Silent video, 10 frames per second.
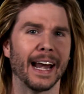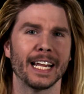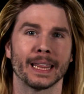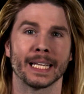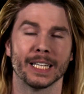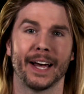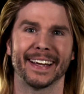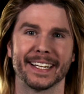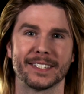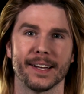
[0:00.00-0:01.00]
anything
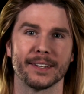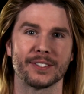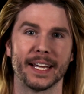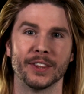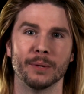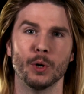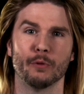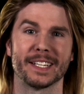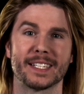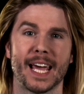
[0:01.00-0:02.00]
like it does in the
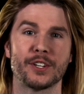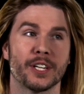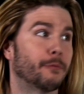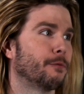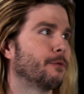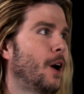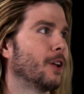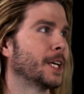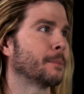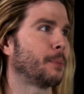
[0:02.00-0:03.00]
movies. Catching a
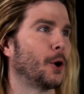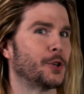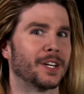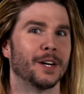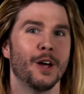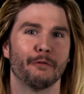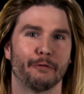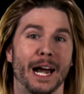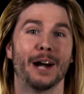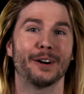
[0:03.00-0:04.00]
falling person
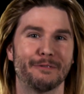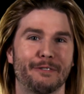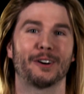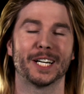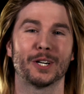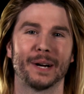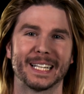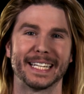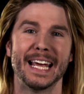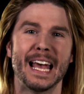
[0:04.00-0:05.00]
very, very
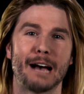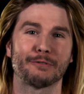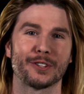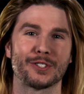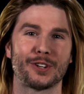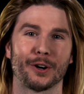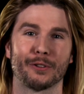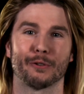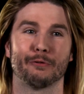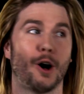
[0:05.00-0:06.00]
quickly after the start
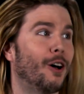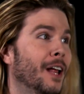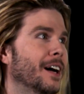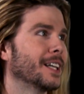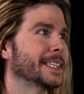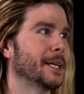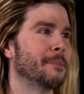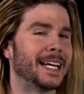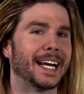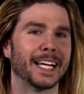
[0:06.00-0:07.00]
of their fall,
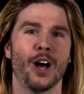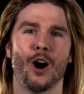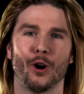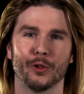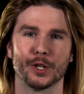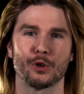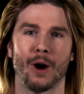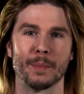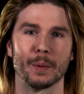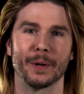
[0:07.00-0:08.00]
eliminating all the
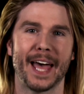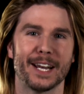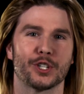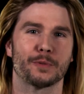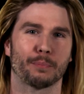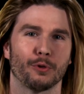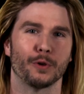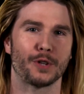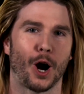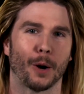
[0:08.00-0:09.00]
drama. But that just
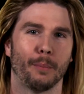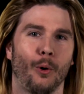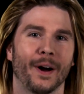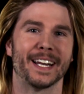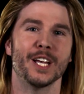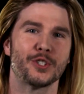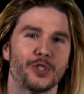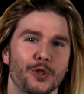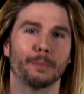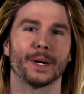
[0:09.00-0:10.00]
proves our point.
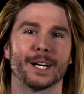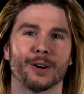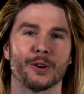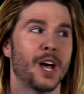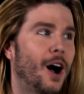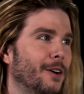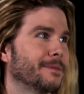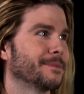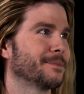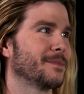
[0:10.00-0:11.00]
Superheroes are
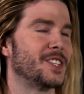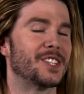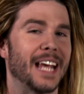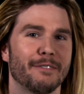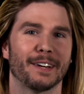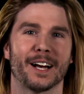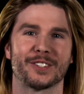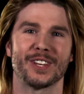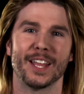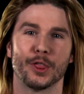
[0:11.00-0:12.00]
saving
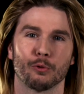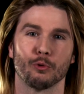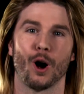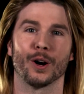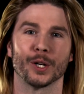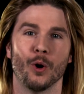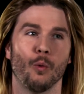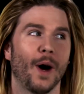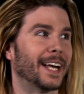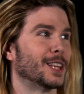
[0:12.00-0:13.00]
us the wrong
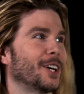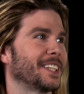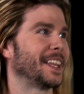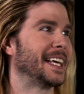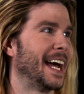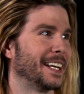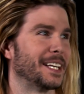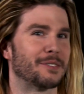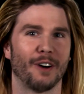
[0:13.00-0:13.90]
way. Look, they get it, it's